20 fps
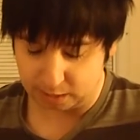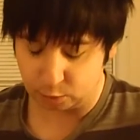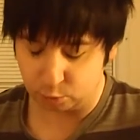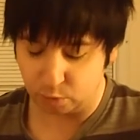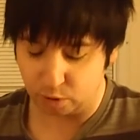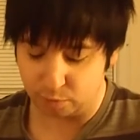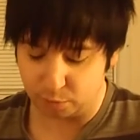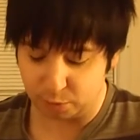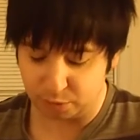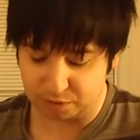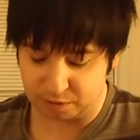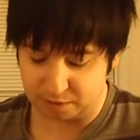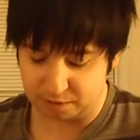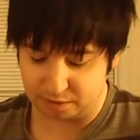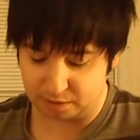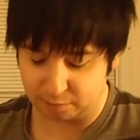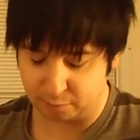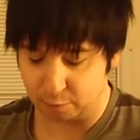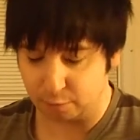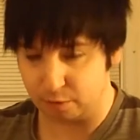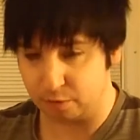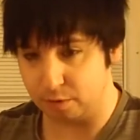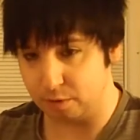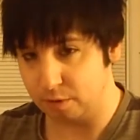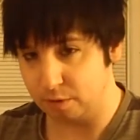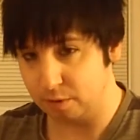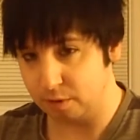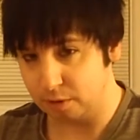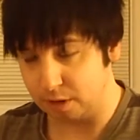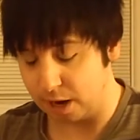12% difference,
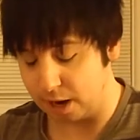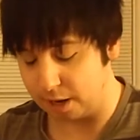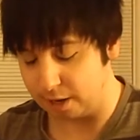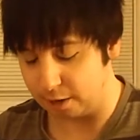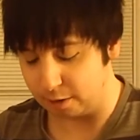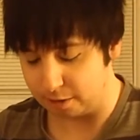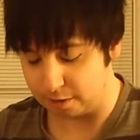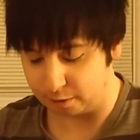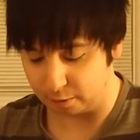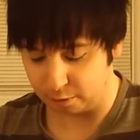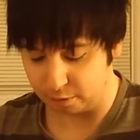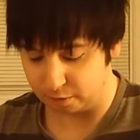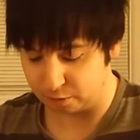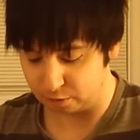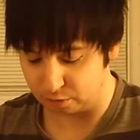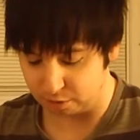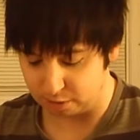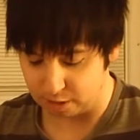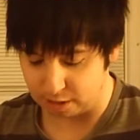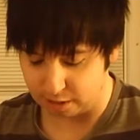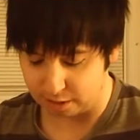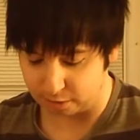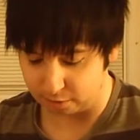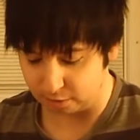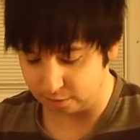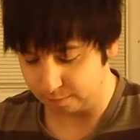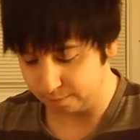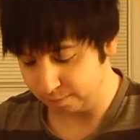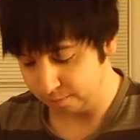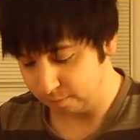higher increase on
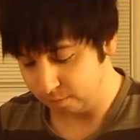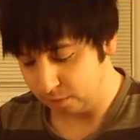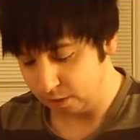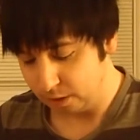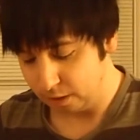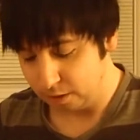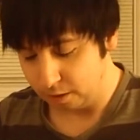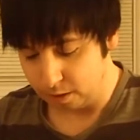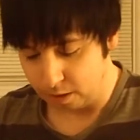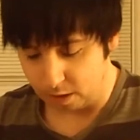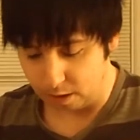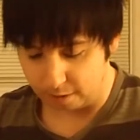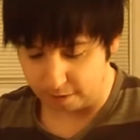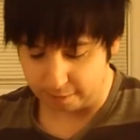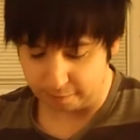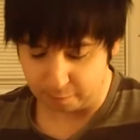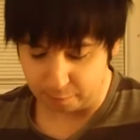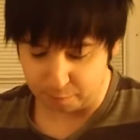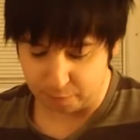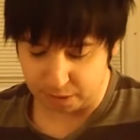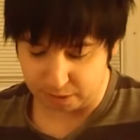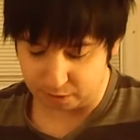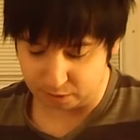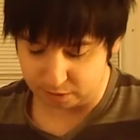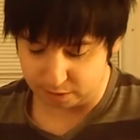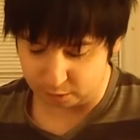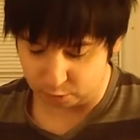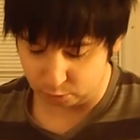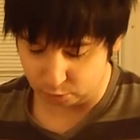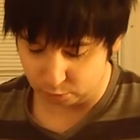guys. Alright, for
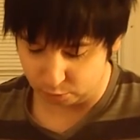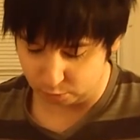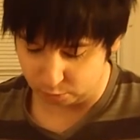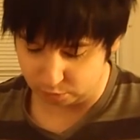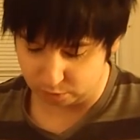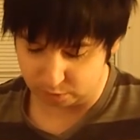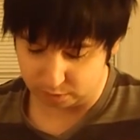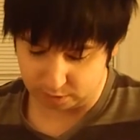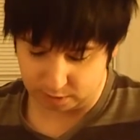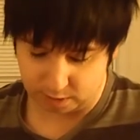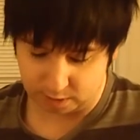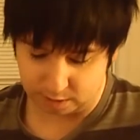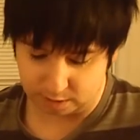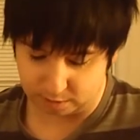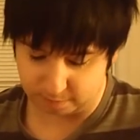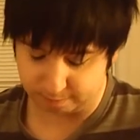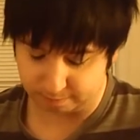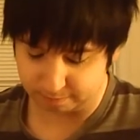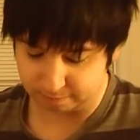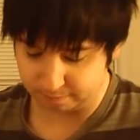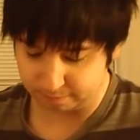bisexuals, I